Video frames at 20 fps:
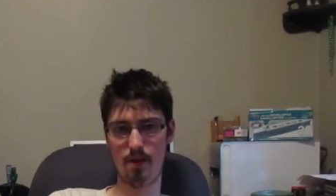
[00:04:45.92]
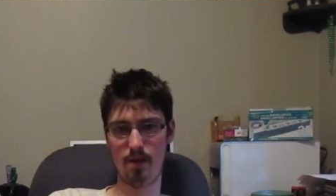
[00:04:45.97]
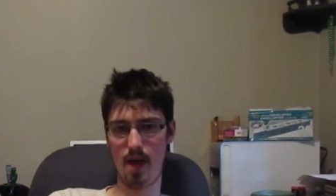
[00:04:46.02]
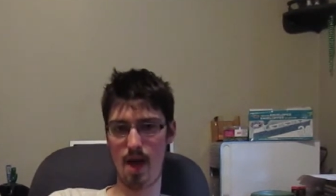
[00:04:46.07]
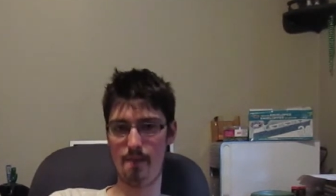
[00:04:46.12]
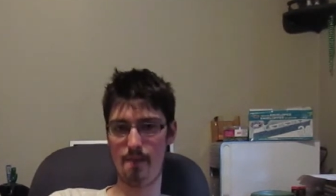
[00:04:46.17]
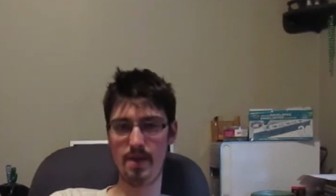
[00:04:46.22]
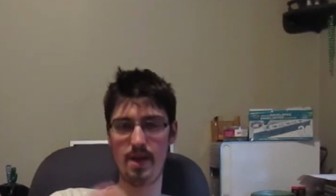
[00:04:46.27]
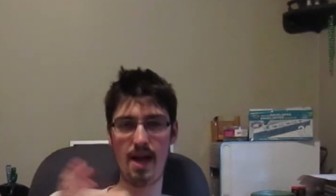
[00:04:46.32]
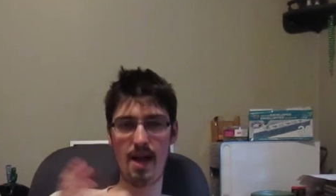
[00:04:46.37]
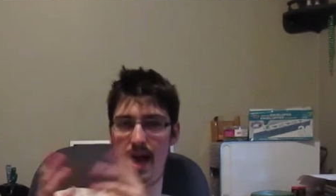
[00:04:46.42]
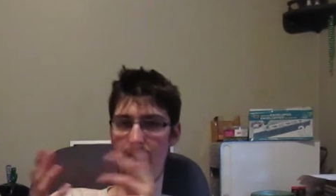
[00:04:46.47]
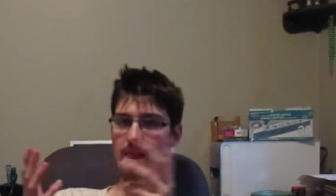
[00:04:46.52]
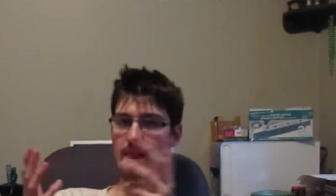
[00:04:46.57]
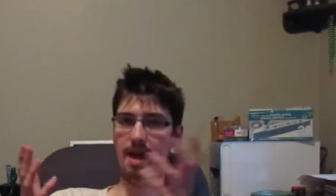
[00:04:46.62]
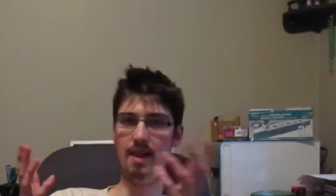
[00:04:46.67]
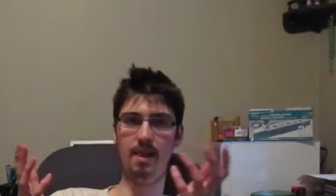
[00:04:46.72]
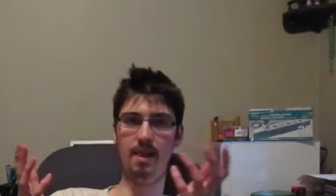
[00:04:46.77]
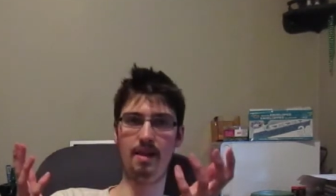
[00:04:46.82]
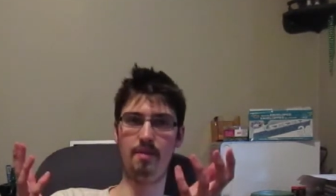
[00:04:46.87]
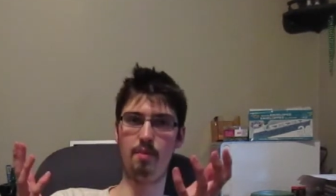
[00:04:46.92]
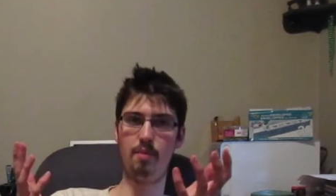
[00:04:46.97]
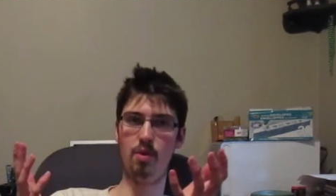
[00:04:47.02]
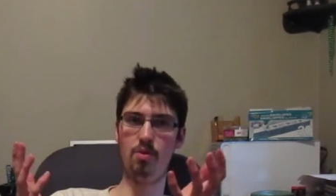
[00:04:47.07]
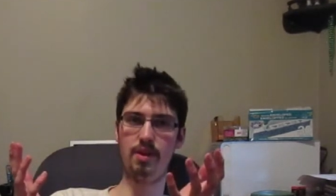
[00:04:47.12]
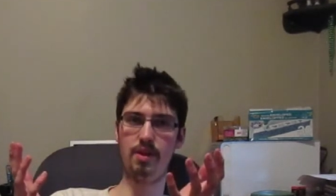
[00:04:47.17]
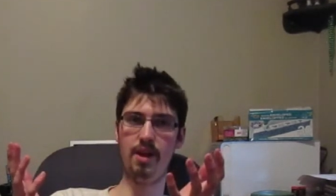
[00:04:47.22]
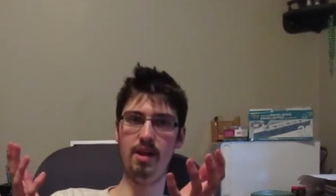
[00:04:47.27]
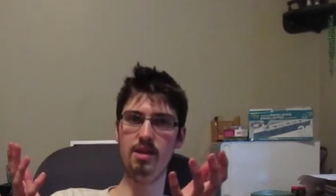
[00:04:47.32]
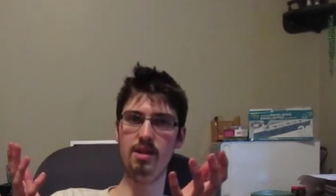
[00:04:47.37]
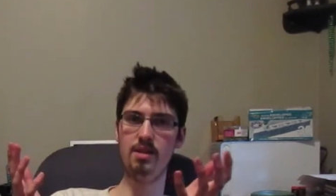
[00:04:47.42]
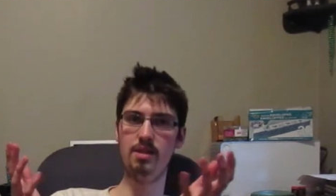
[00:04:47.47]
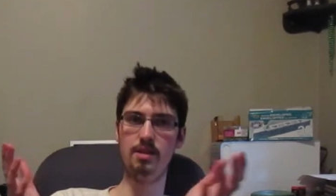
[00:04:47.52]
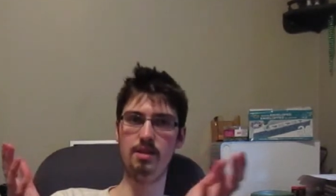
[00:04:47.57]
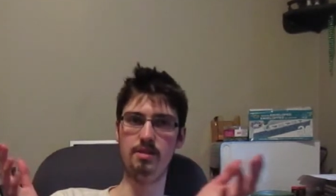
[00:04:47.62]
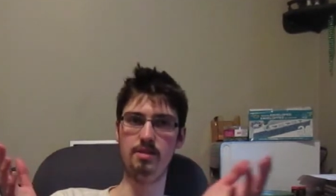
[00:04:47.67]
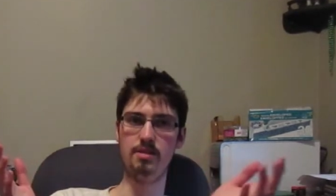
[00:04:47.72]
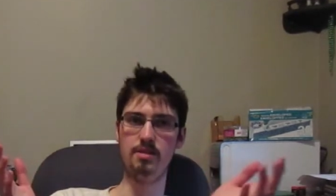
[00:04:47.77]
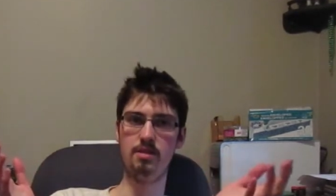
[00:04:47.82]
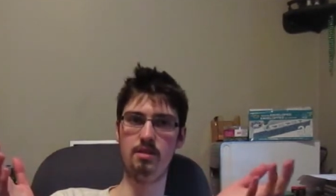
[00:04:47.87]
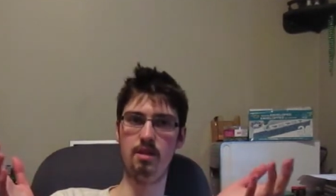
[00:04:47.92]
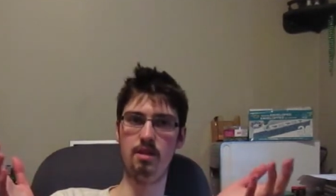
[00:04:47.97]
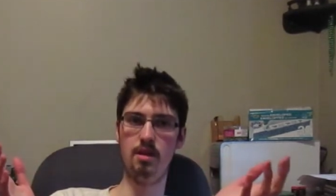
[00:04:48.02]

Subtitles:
like both characters.